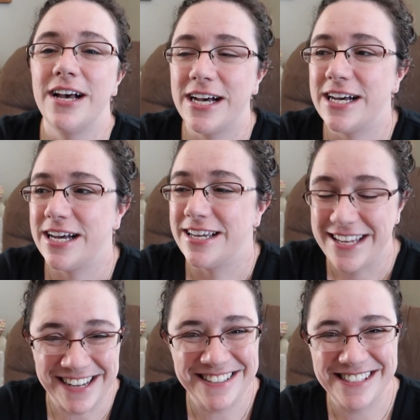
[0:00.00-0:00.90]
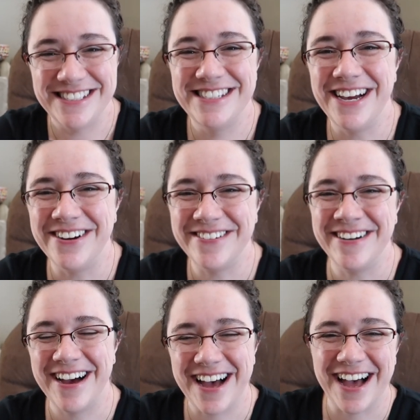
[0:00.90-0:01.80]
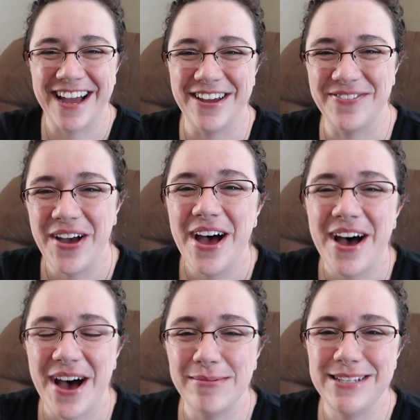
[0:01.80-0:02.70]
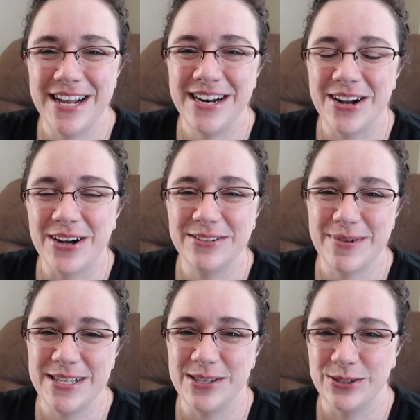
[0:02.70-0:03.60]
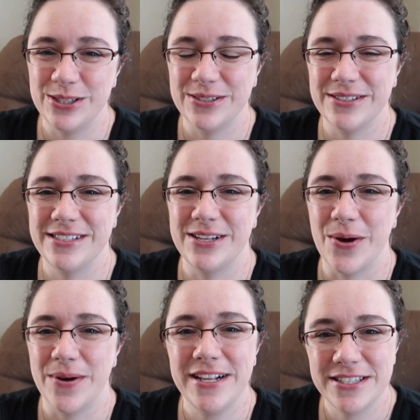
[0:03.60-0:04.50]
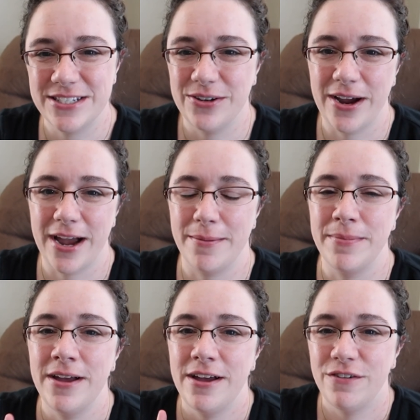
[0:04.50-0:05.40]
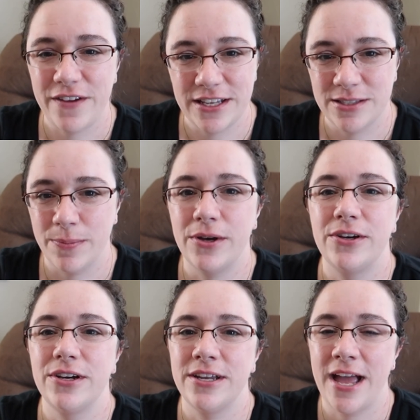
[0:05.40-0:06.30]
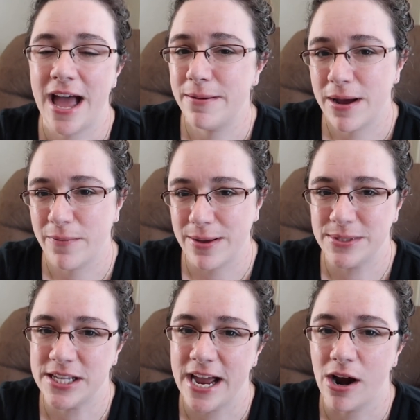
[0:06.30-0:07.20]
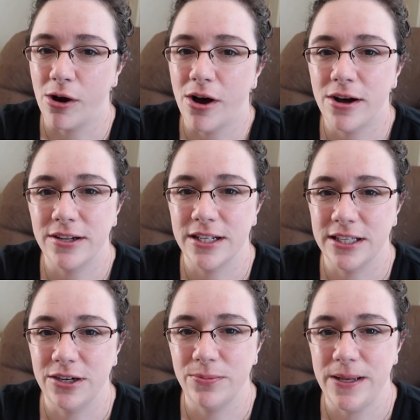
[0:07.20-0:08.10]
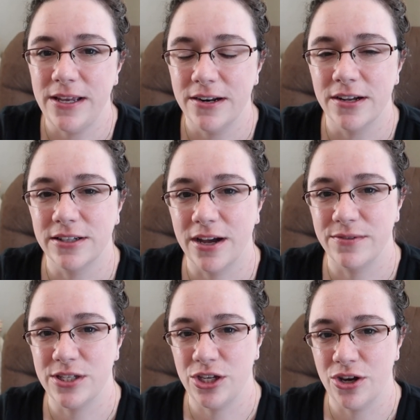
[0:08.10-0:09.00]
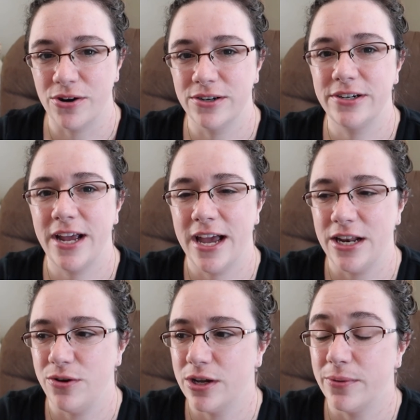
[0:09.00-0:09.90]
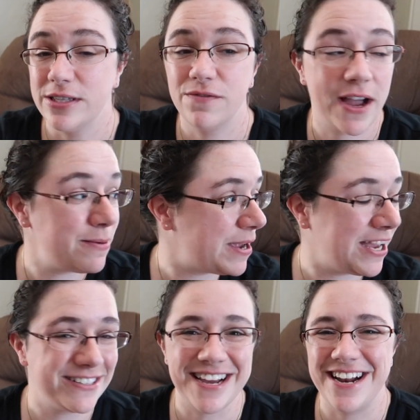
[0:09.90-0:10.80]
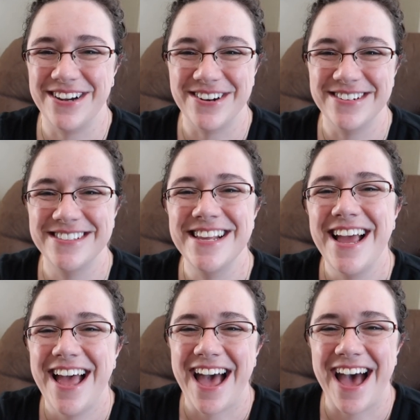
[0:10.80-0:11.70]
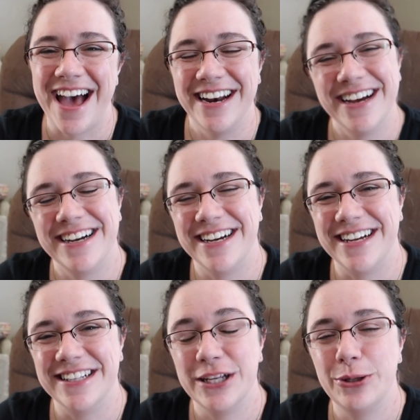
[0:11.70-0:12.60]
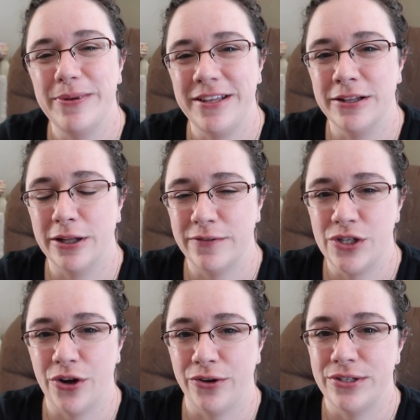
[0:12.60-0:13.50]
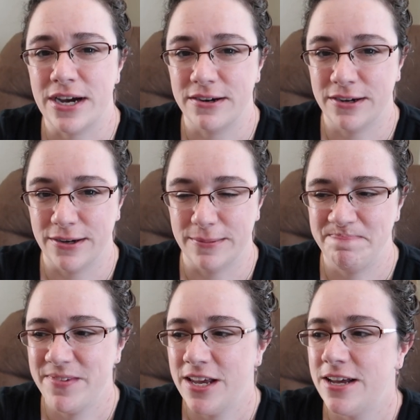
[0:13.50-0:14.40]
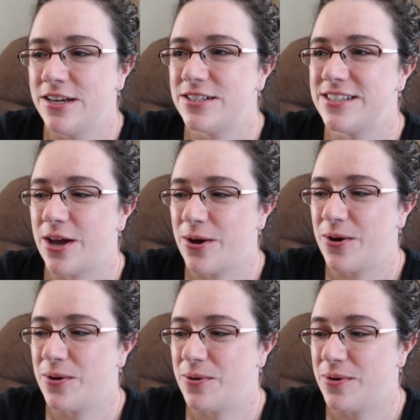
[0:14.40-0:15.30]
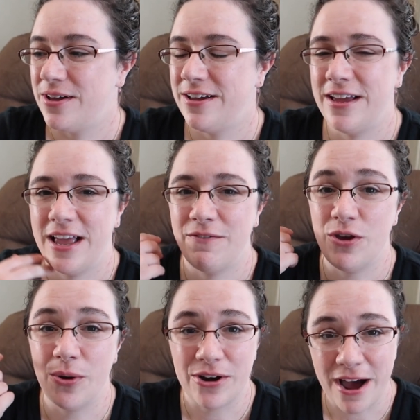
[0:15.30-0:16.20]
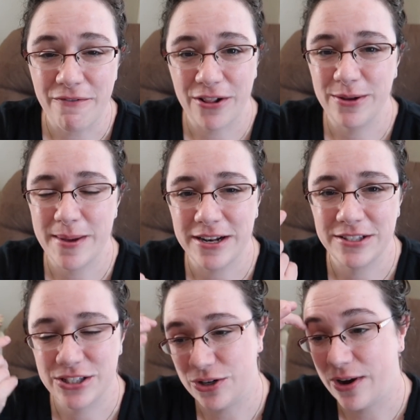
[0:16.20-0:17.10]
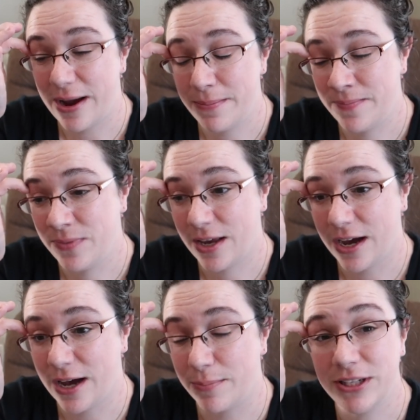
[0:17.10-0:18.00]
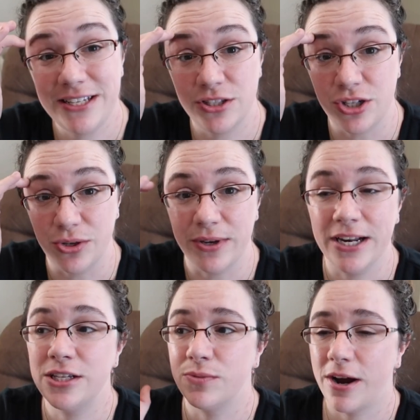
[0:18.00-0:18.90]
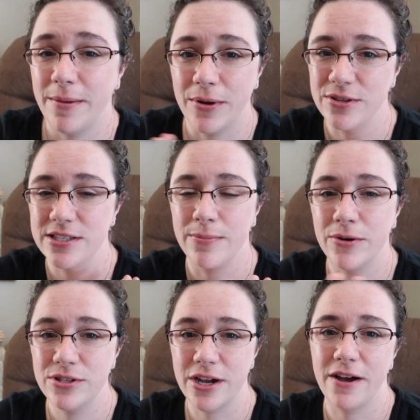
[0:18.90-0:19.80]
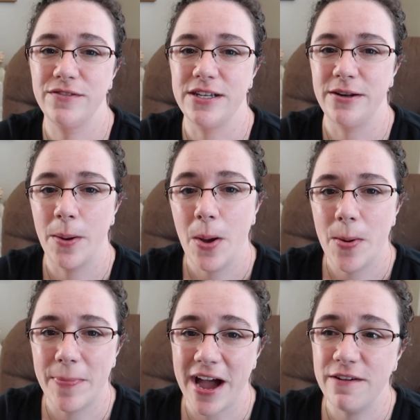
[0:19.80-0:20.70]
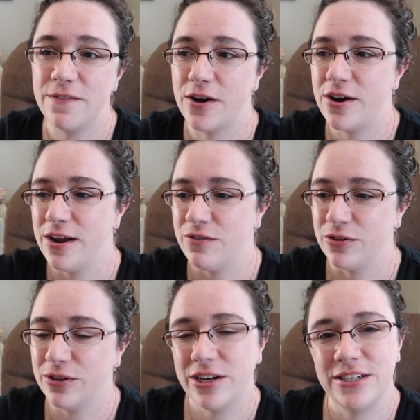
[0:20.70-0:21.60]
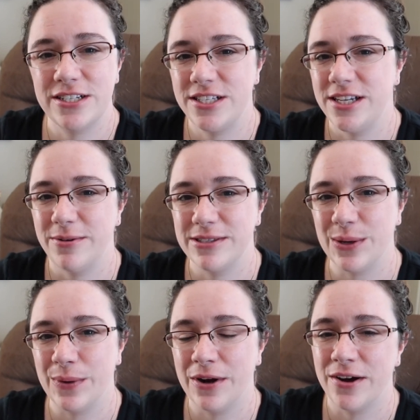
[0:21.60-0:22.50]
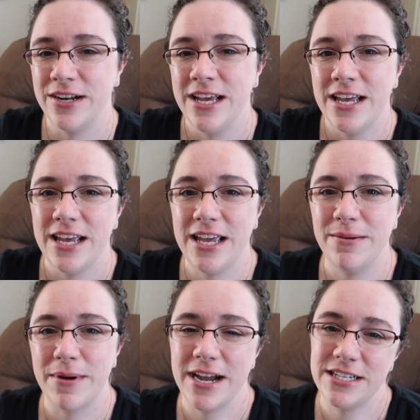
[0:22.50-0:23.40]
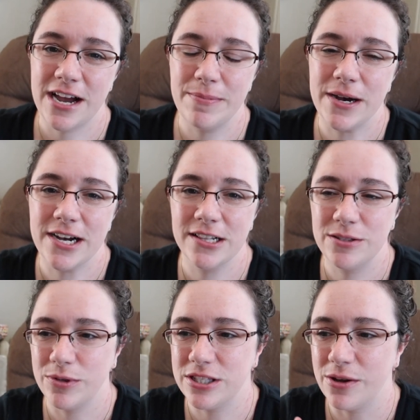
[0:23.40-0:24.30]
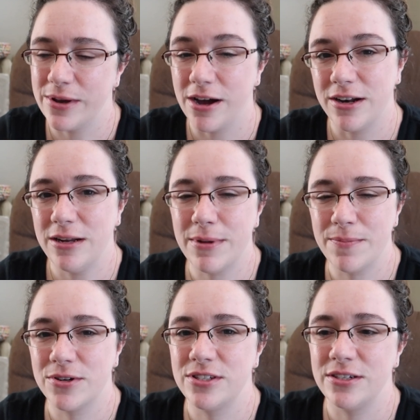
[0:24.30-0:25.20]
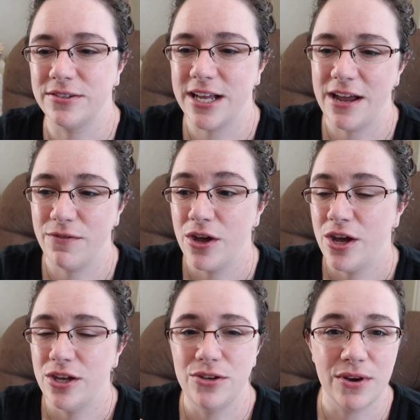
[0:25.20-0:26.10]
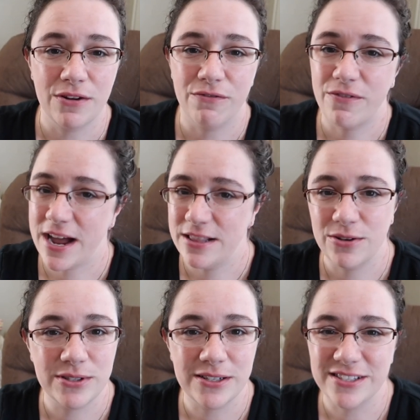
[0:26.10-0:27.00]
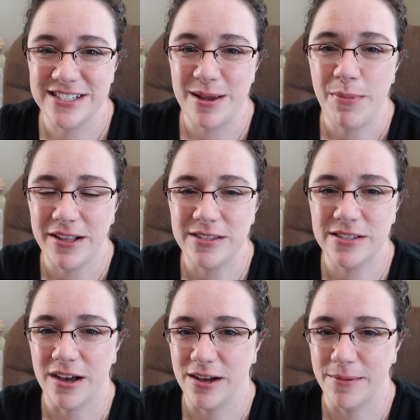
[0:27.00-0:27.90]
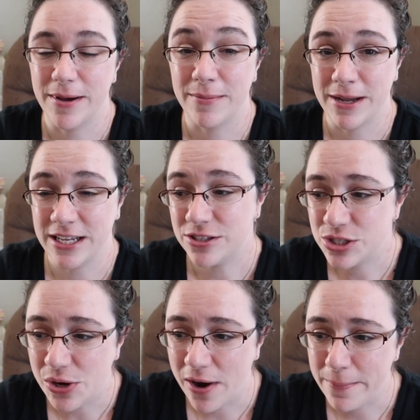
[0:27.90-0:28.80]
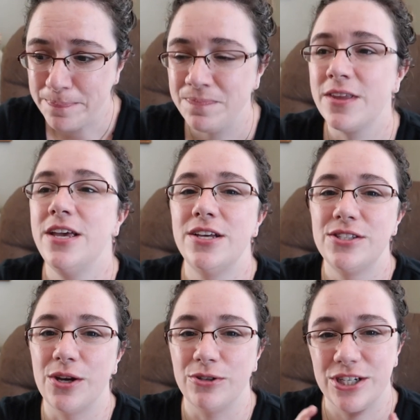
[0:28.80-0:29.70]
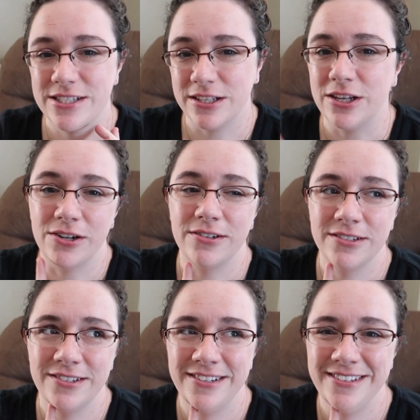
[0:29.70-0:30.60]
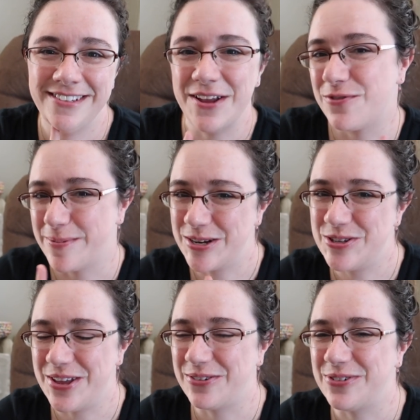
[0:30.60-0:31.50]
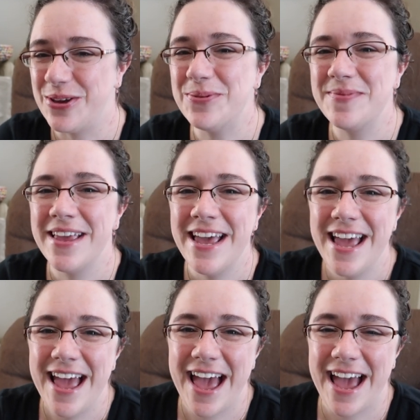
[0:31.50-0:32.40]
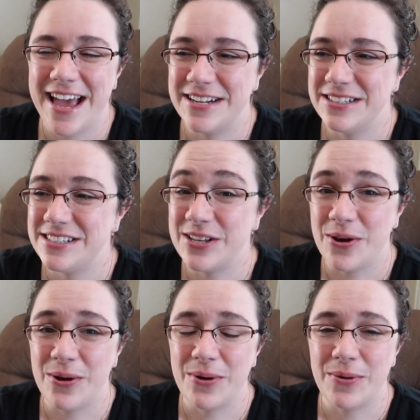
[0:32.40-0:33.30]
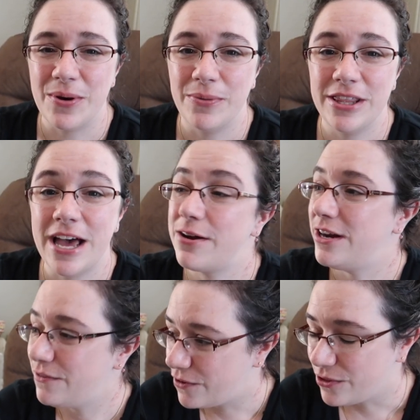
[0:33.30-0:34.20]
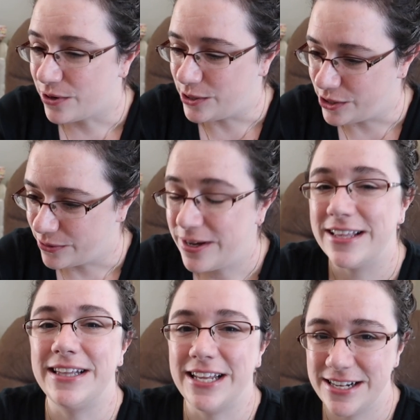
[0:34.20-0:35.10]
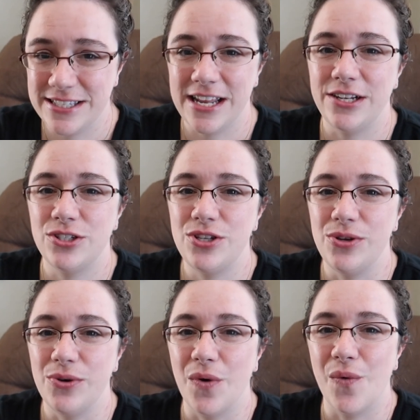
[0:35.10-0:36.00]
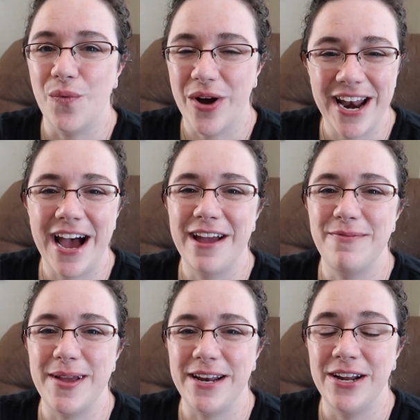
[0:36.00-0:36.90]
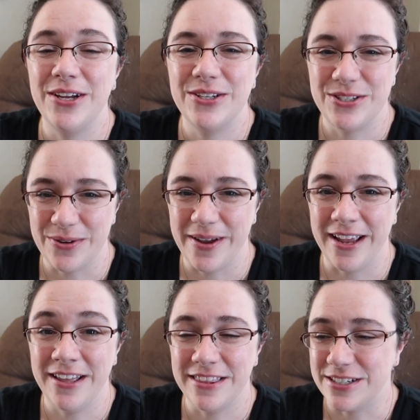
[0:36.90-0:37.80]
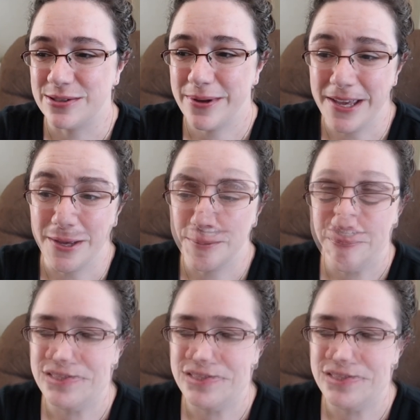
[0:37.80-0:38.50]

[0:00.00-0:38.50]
Uh, yes, so I've updated all of my socials, so Instagram, Facebook, and my website are all Little Bean Loves Yarn, and you can always find my hand-dyed yarns at uh, little bean loves yarn dot com. So if you are not following me on Instagram, Uh, please do. It is where I post the most often by far. If you're looking to see what's going on in my dye pots, what's going on in my personal life, you can find those little snippets um, on my Instagram. So just a little information there for you. And so without any further ado, let us get into what I've been doing this week.